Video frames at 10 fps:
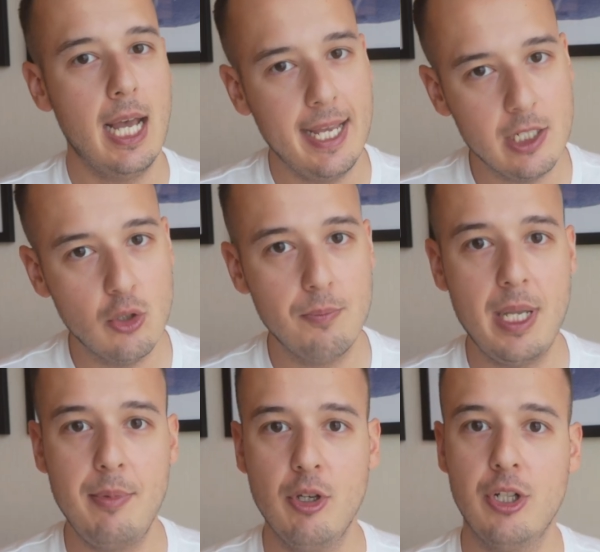I know
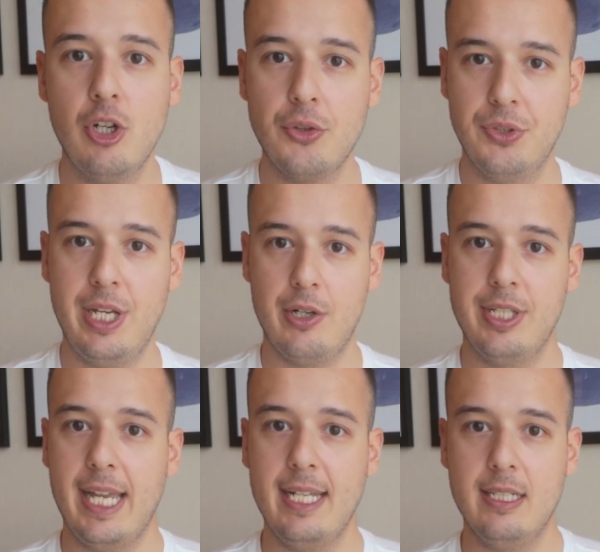maybe you're not there
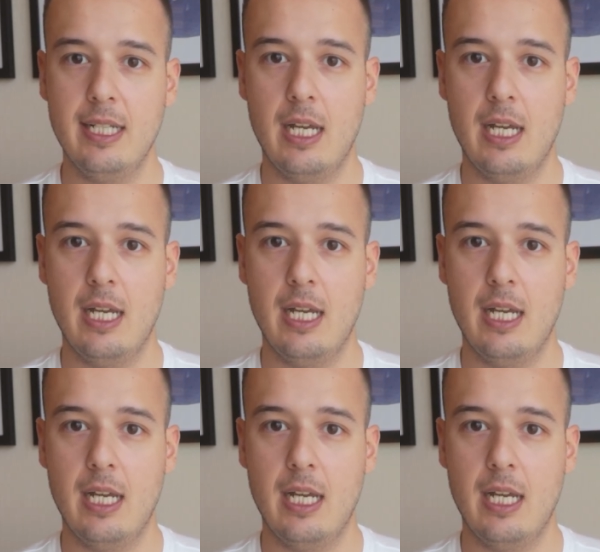yet,